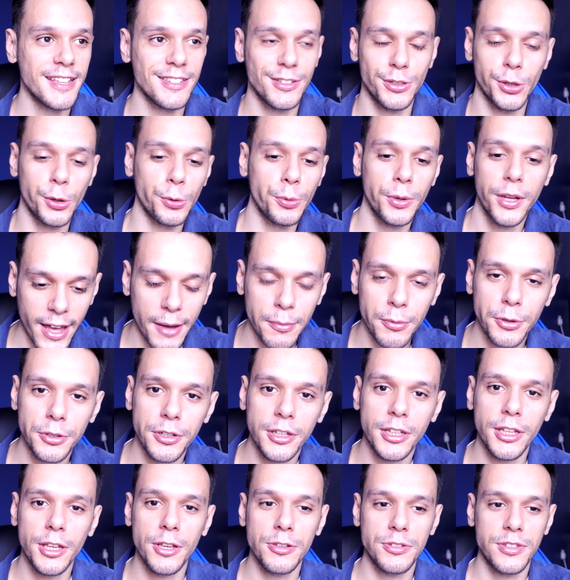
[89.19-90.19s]
So I'm going
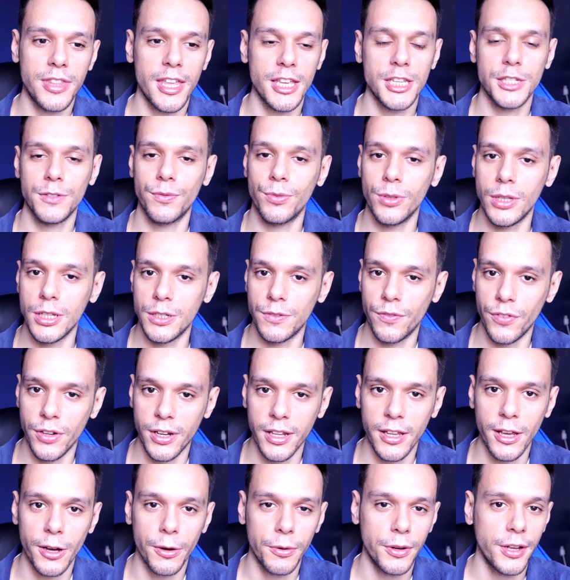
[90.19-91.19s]
to use this for this
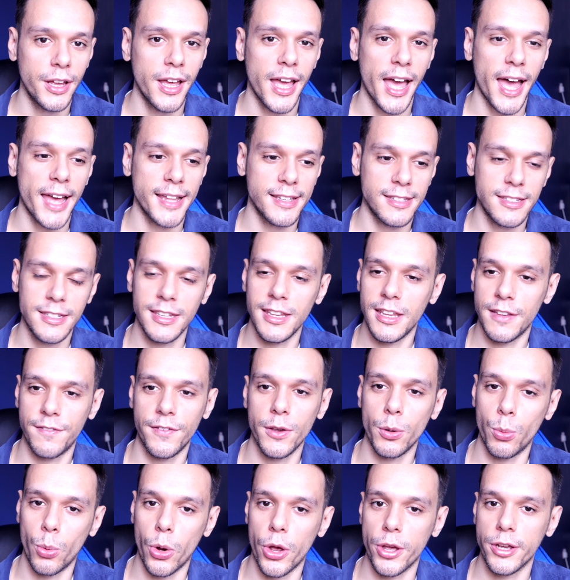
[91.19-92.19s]
video and see if
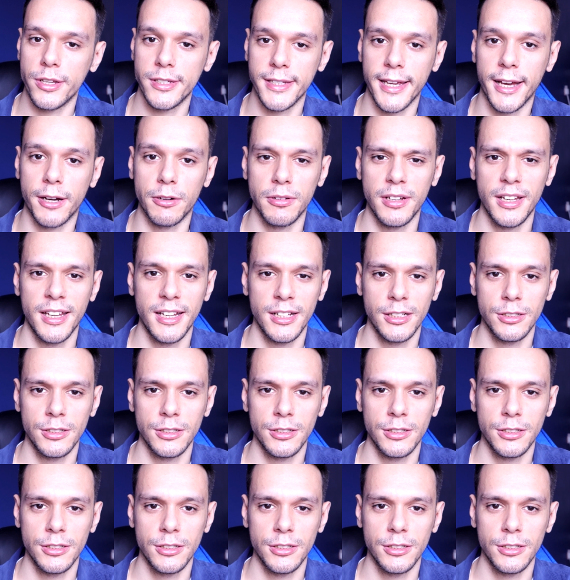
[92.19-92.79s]
it works out.